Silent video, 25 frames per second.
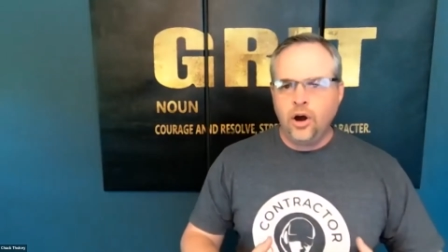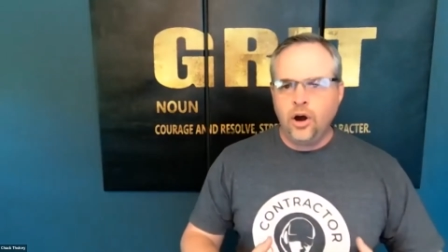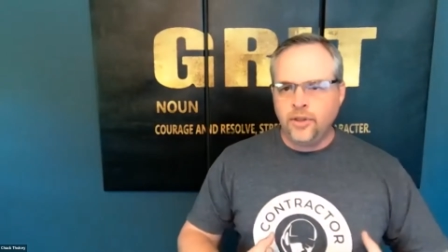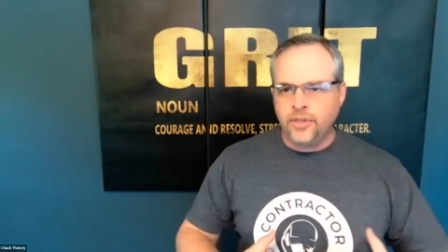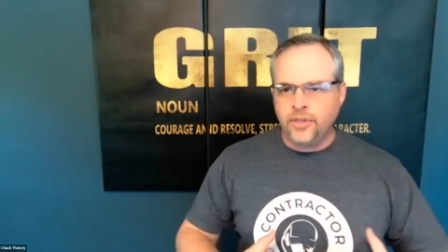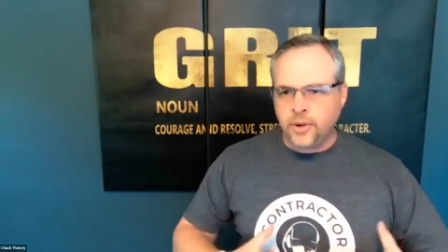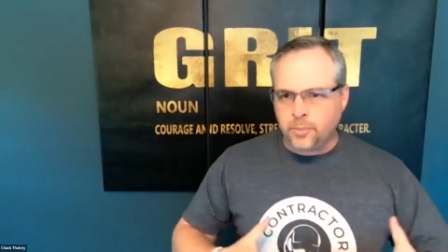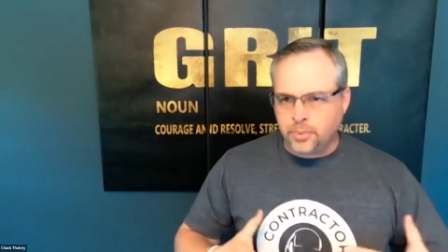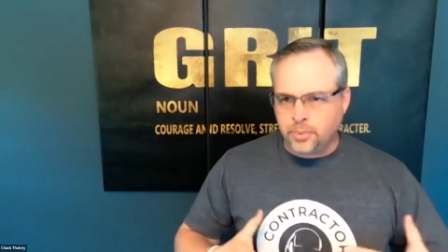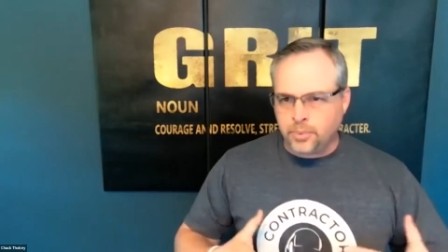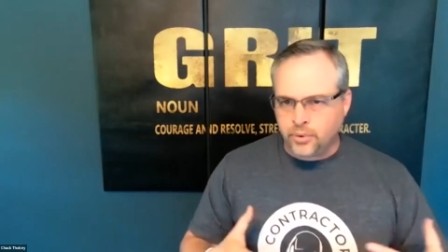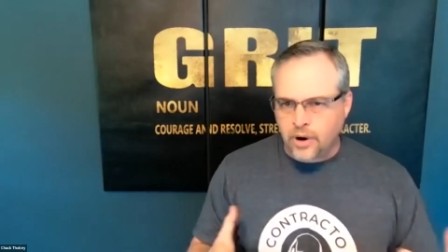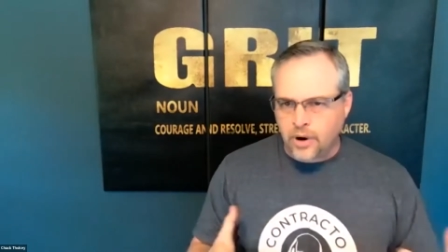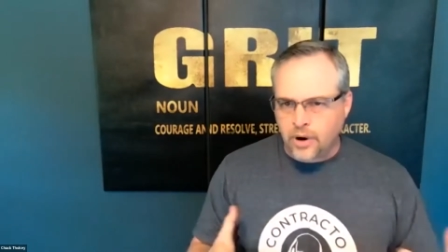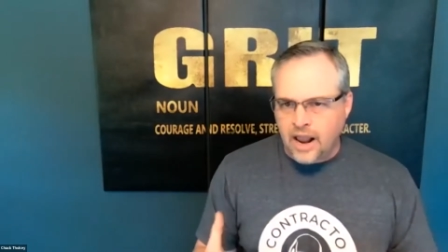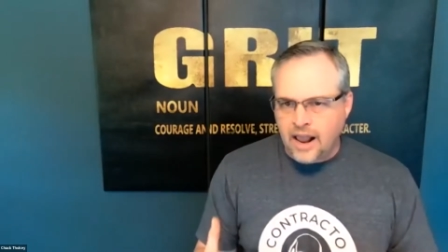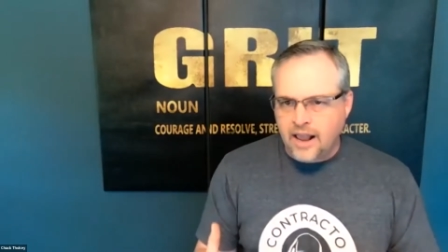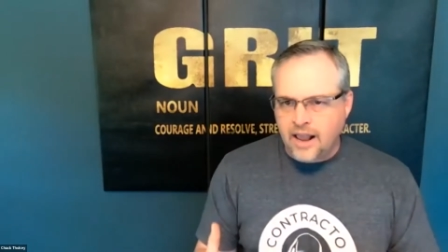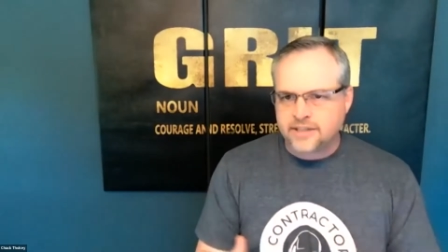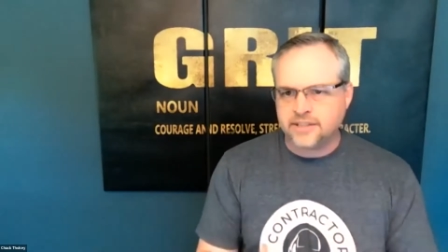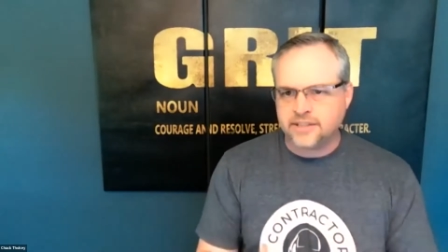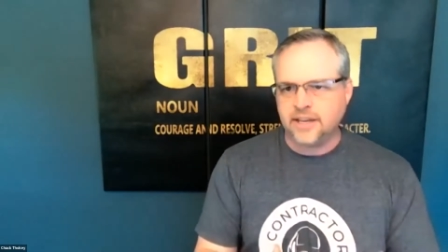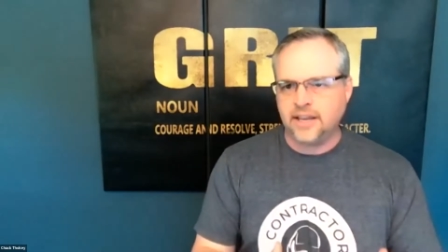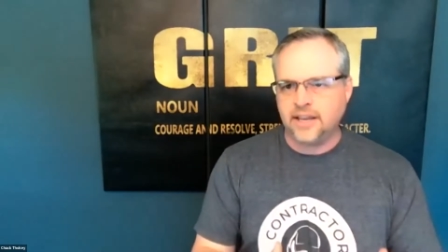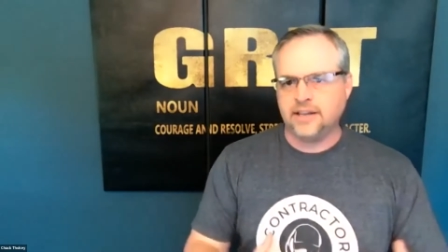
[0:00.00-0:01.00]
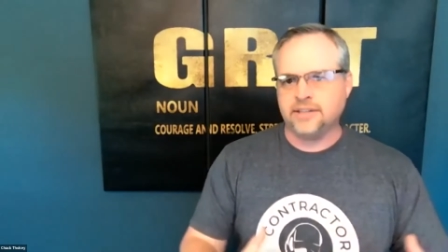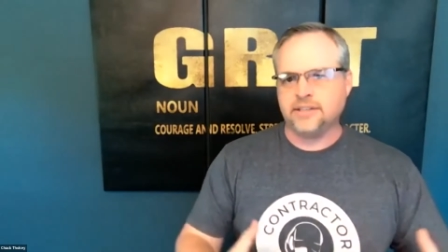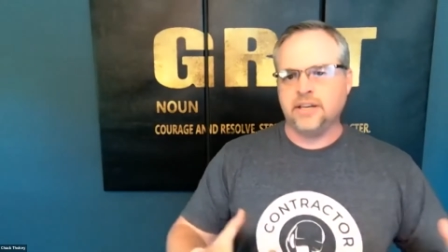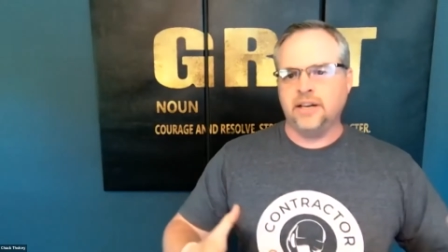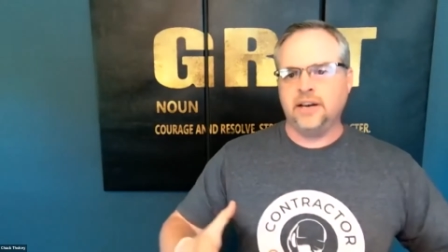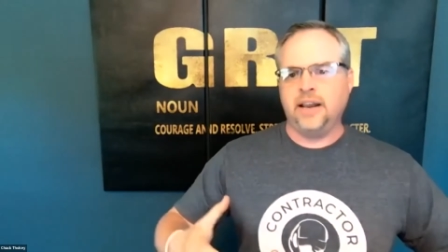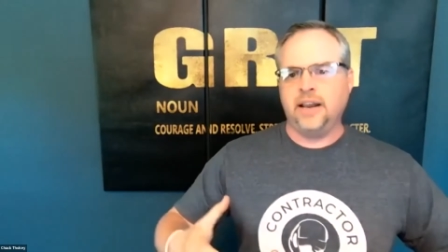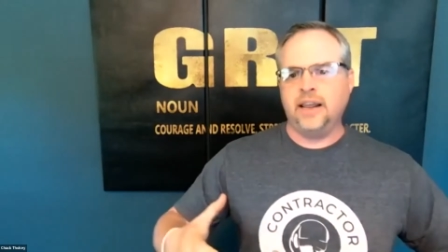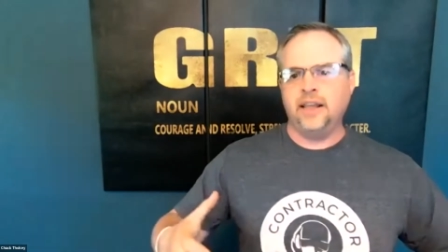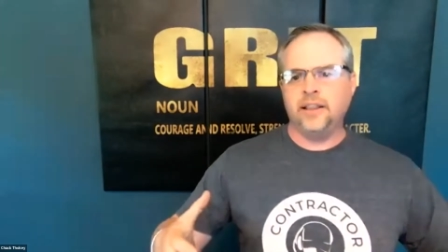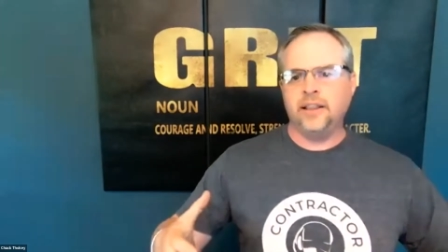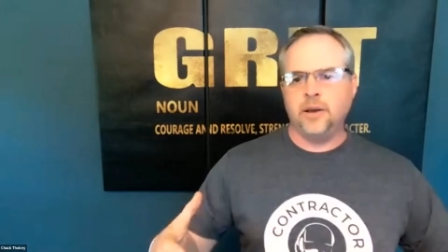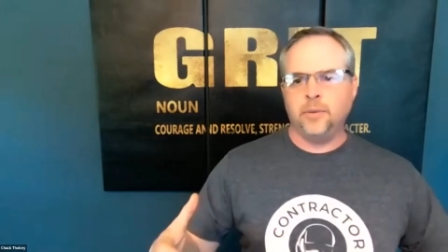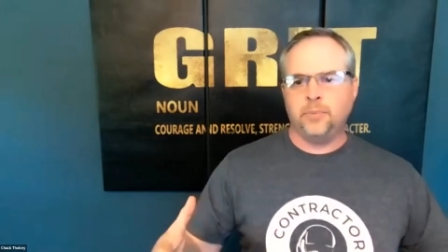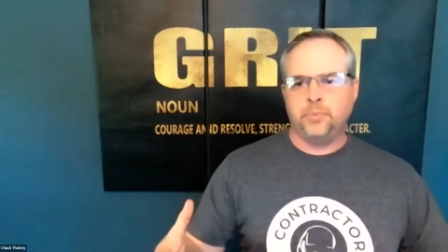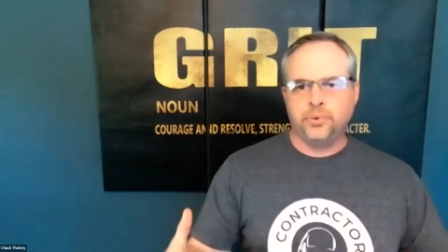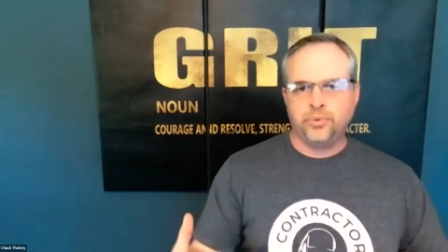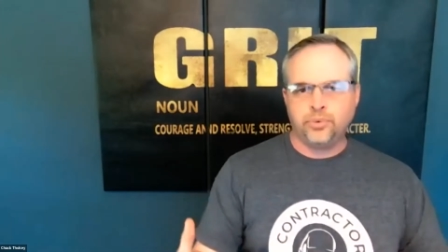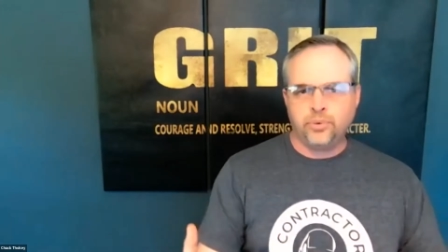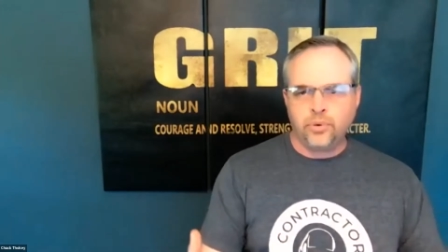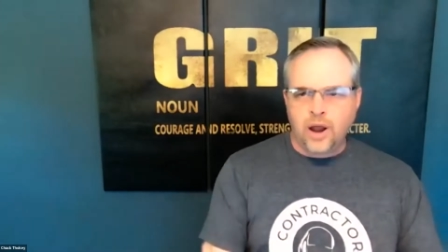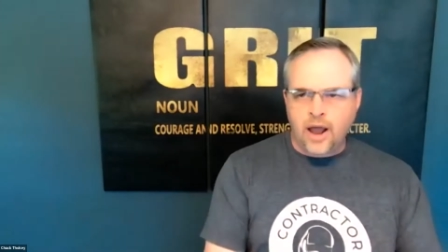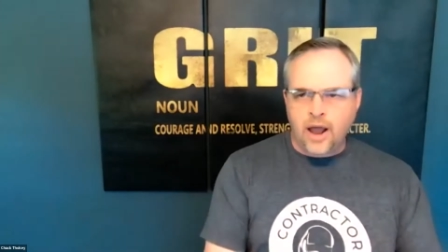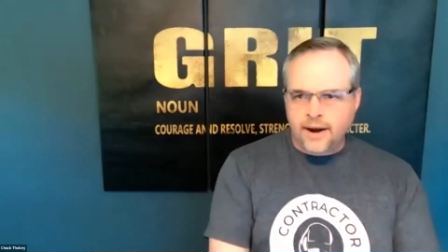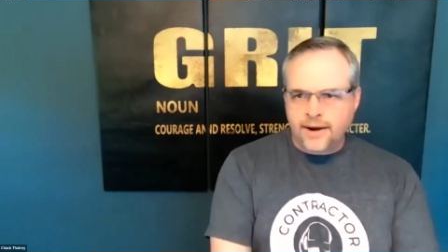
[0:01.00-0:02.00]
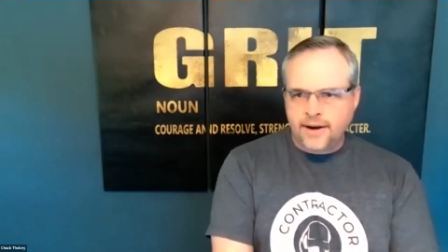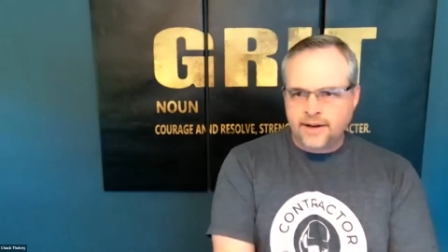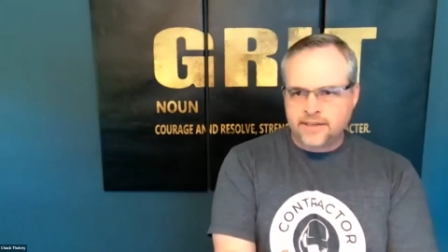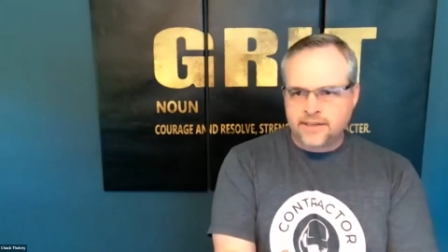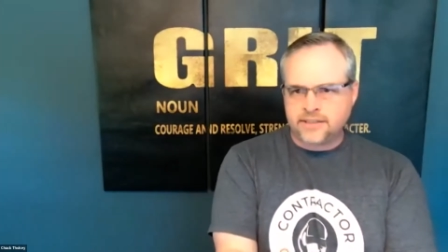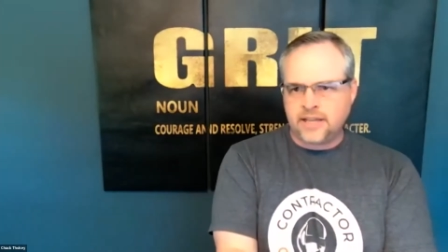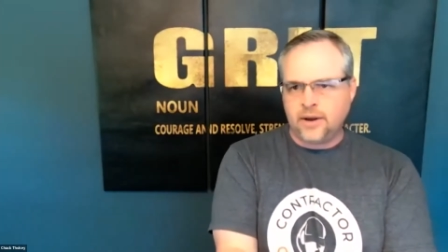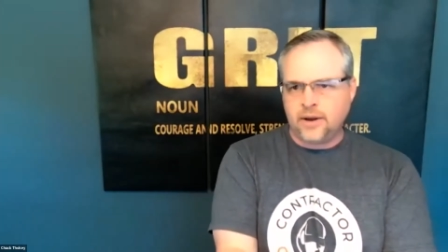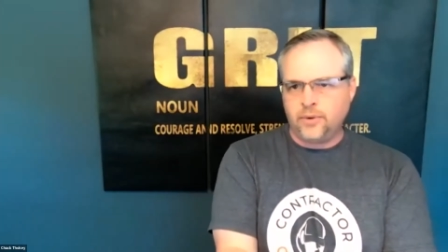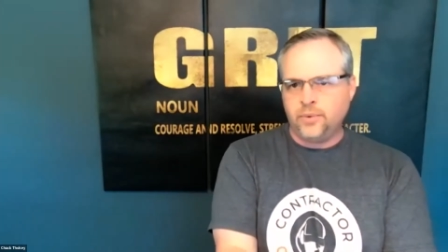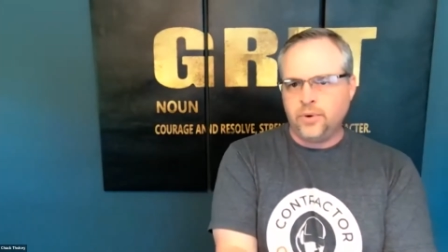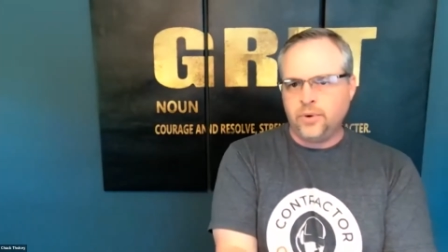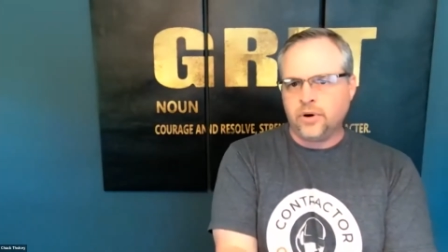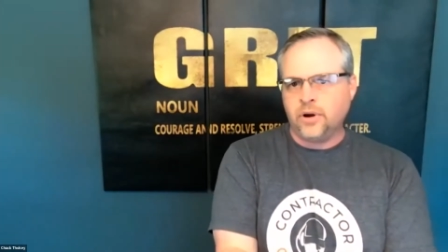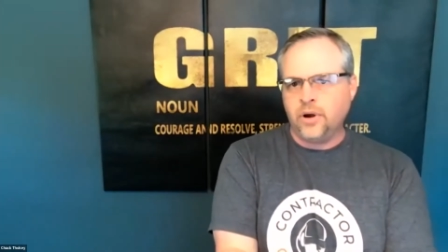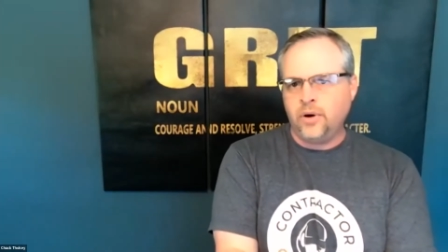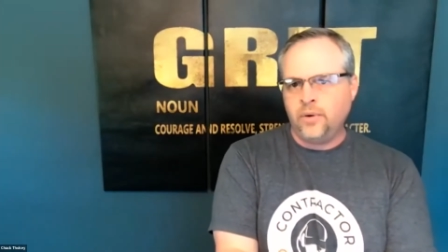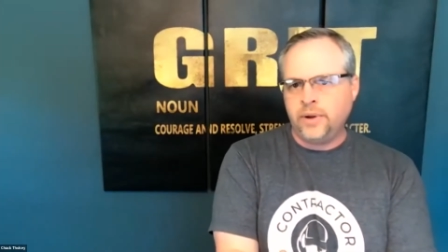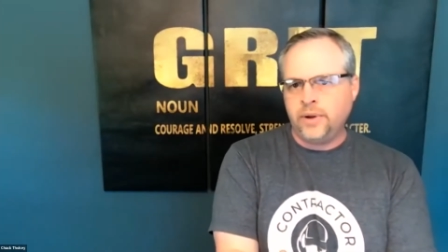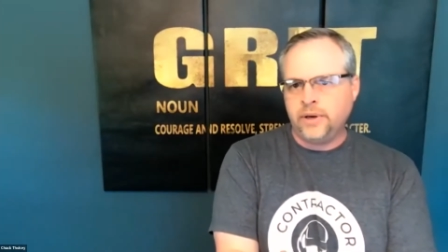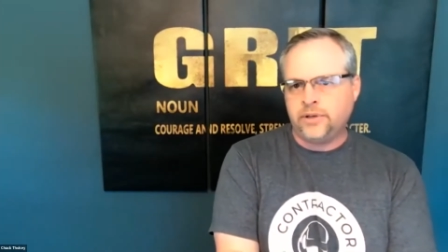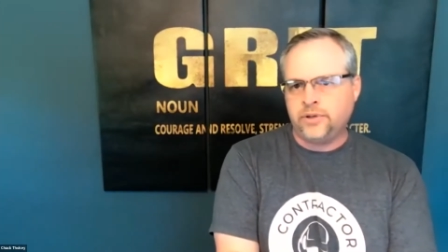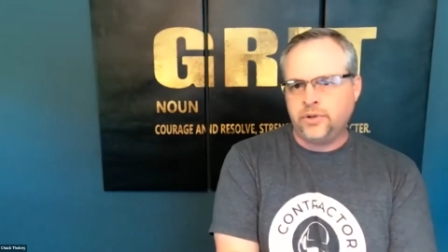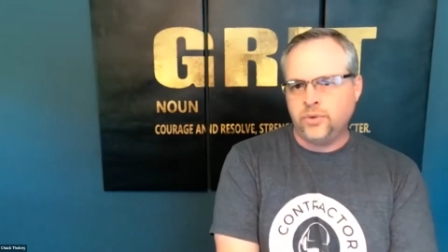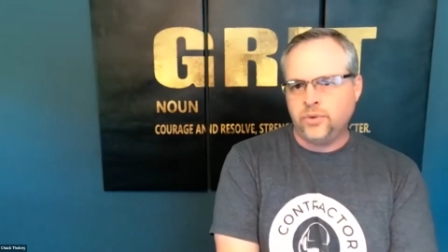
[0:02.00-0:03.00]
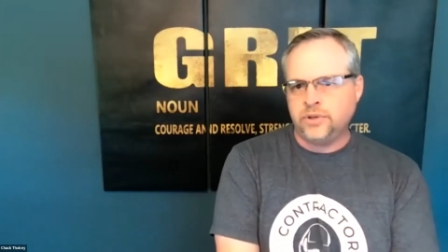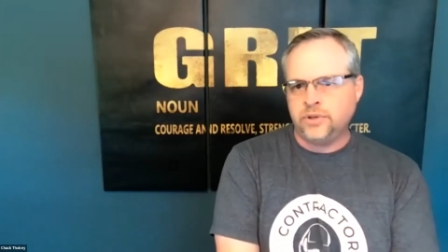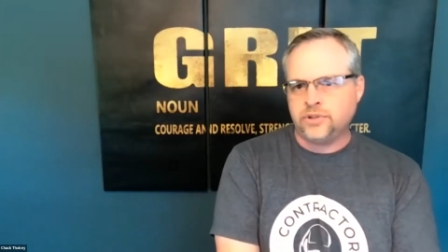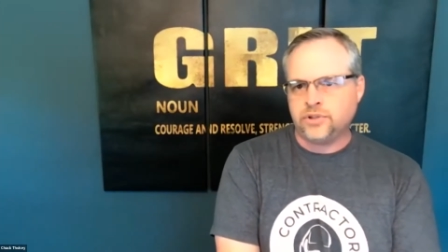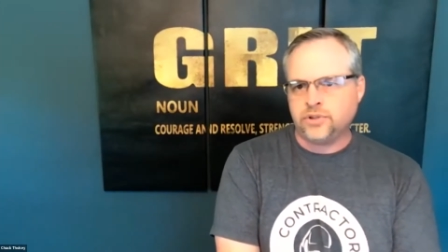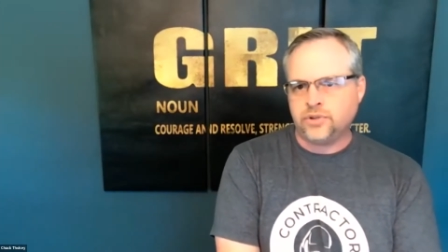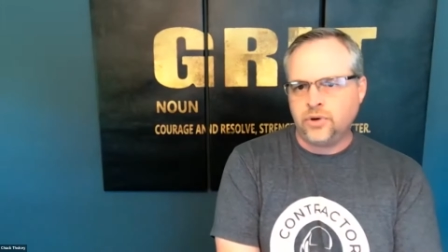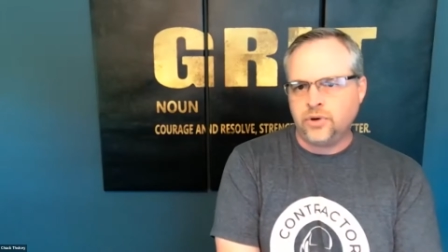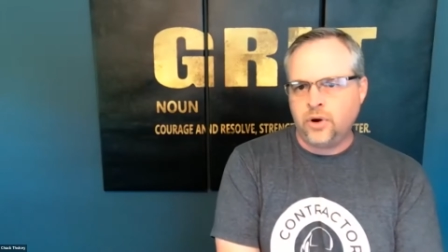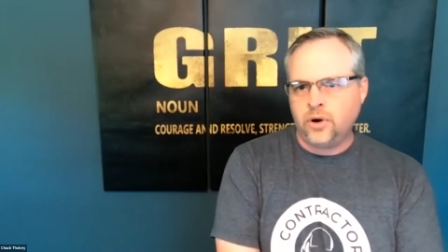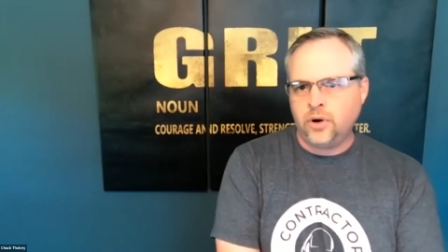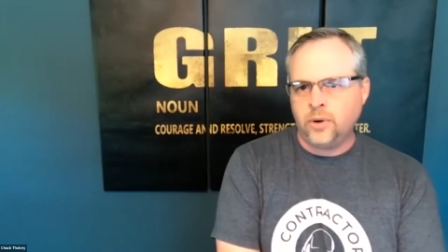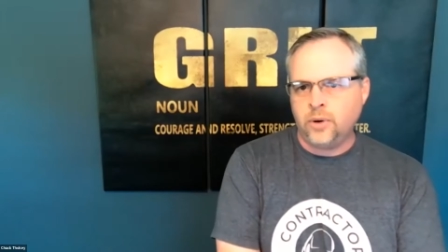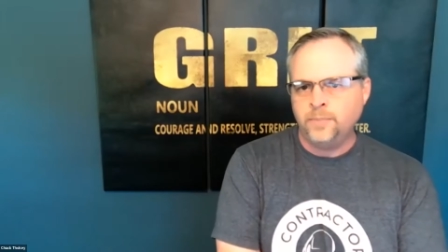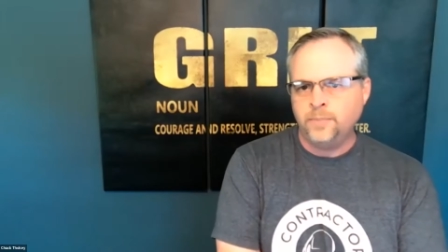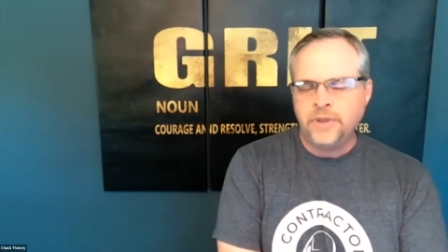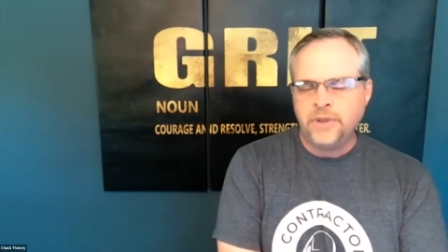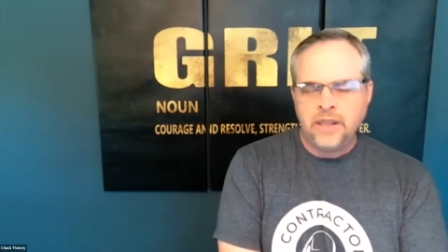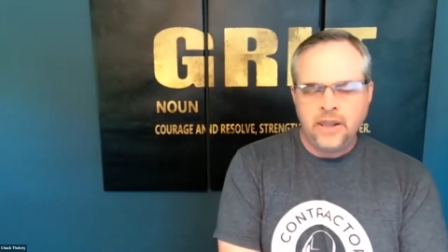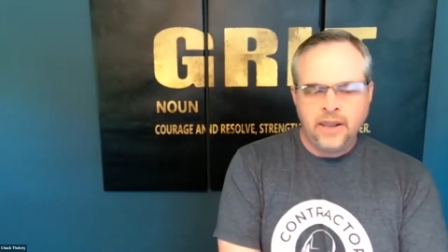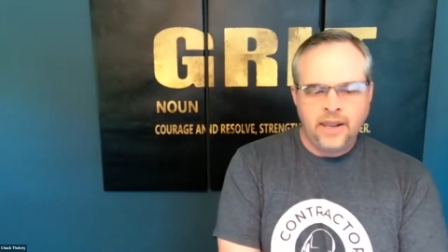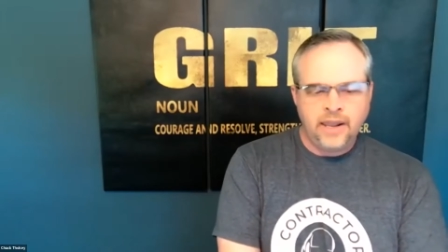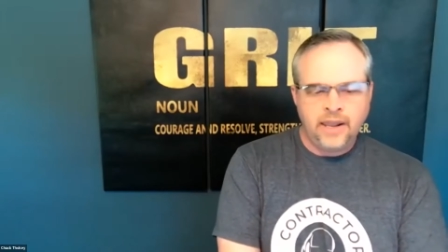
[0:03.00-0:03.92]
on the process and the products that we're going to install.